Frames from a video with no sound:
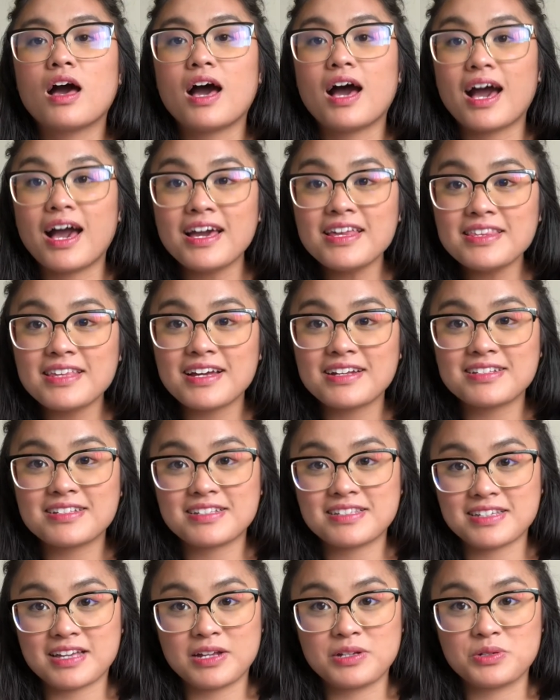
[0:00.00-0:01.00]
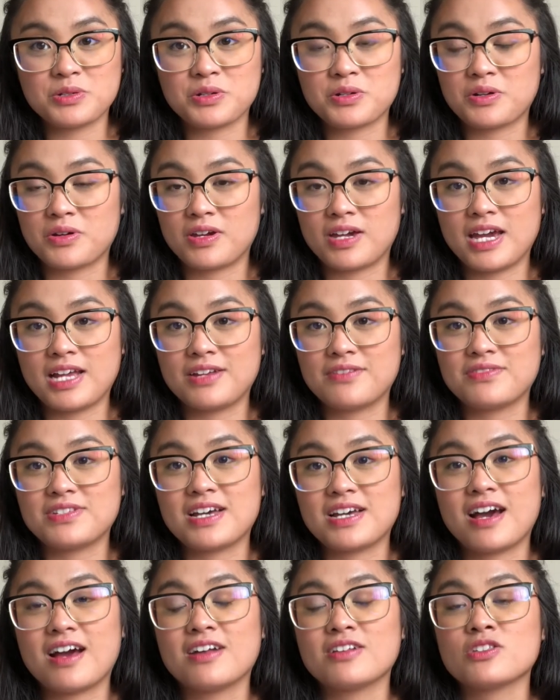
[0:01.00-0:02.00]
I like to schedule creative
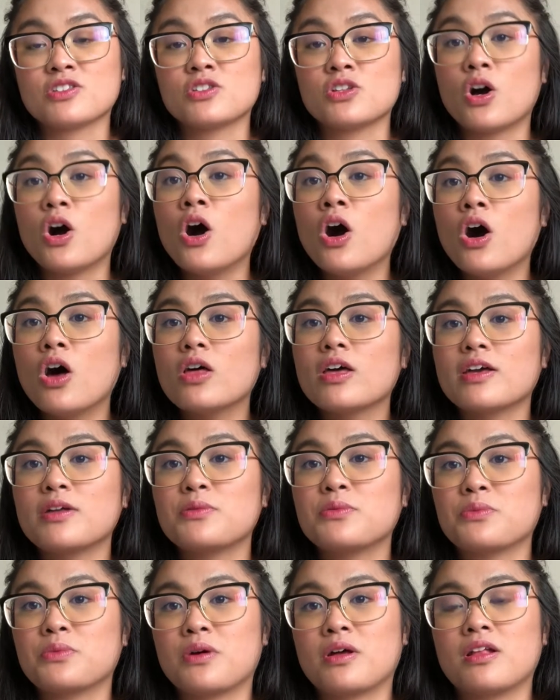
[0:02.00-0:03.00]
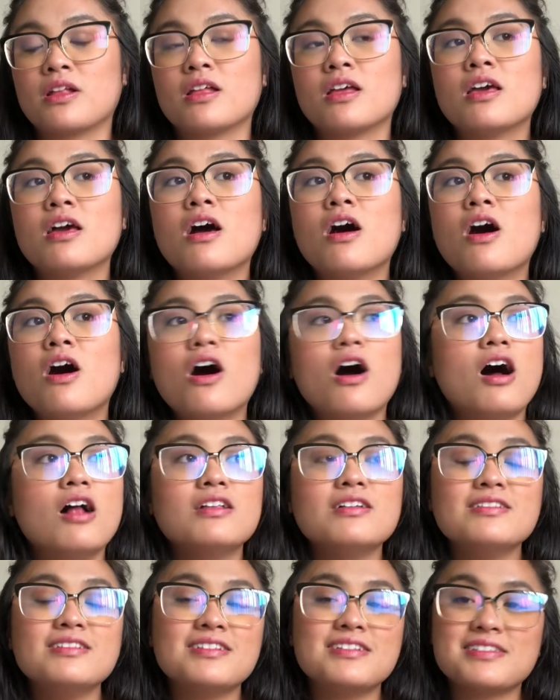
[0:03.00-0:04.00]
tasks all in
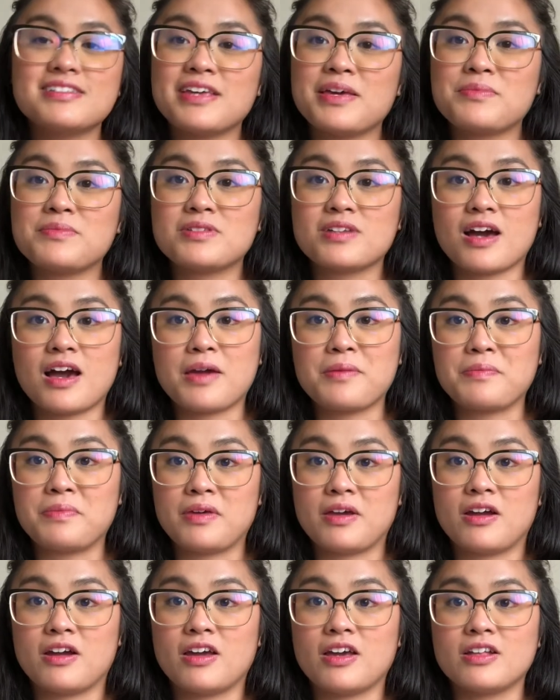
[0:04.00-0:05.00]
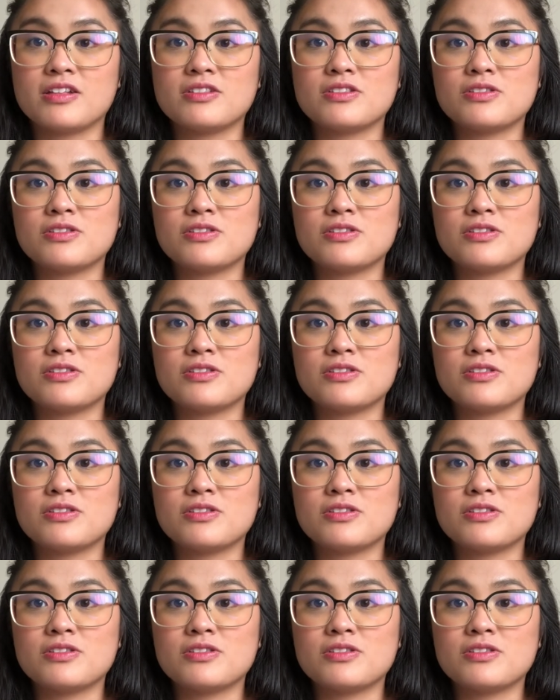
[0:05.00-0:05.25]
the same time period.